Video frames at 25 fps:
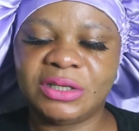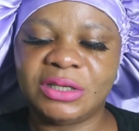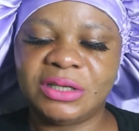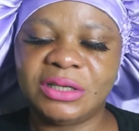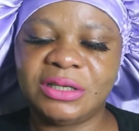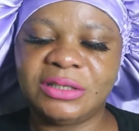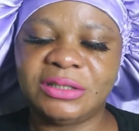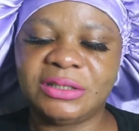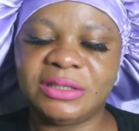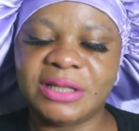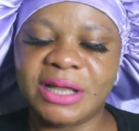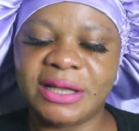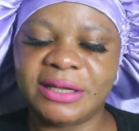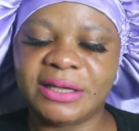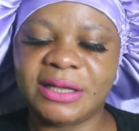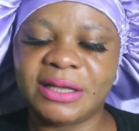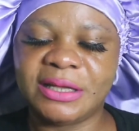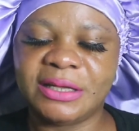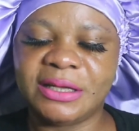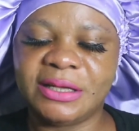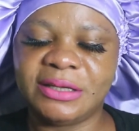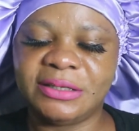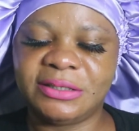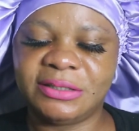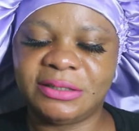It's like
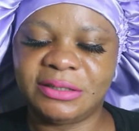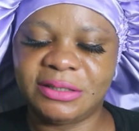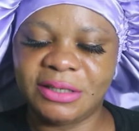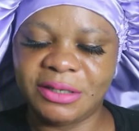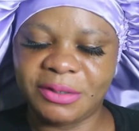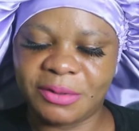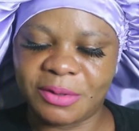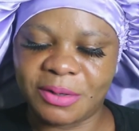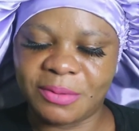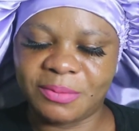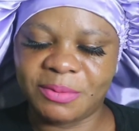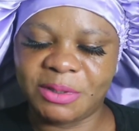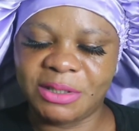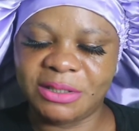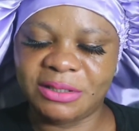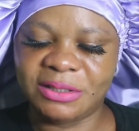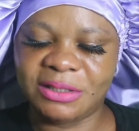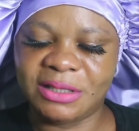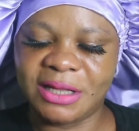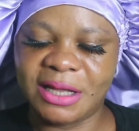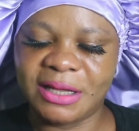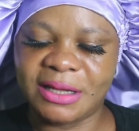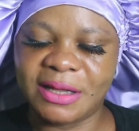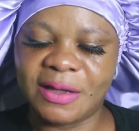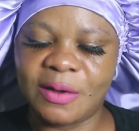a serum. It's
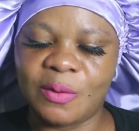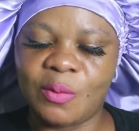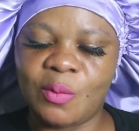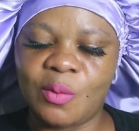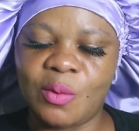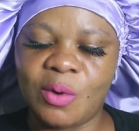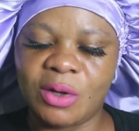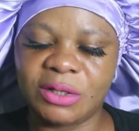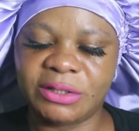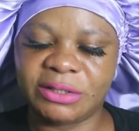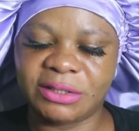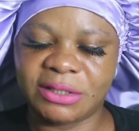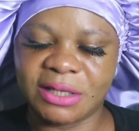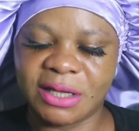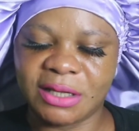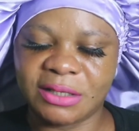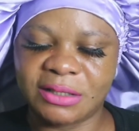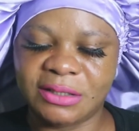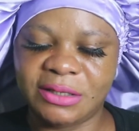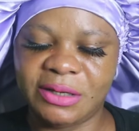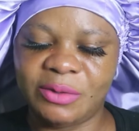like a water